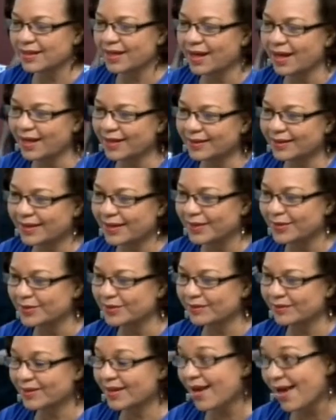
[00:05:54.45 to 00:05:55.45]
And then,
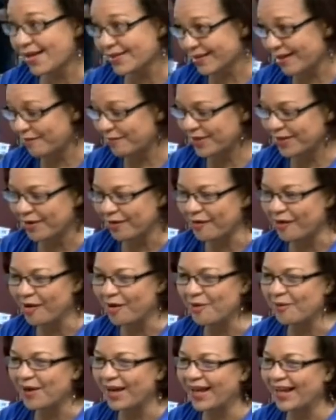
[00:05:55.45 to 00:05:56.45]
yes, I've been around
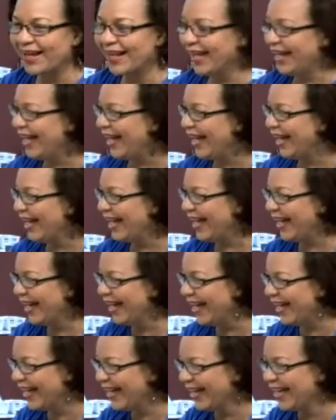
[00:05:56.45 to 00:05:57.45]
a
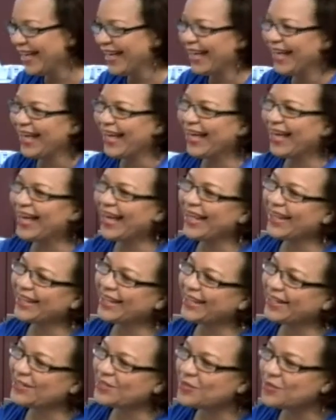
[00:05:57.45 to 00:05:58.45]
while. And
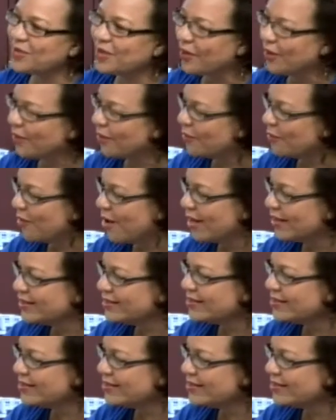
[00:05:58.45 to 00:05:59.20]
then two younger ones,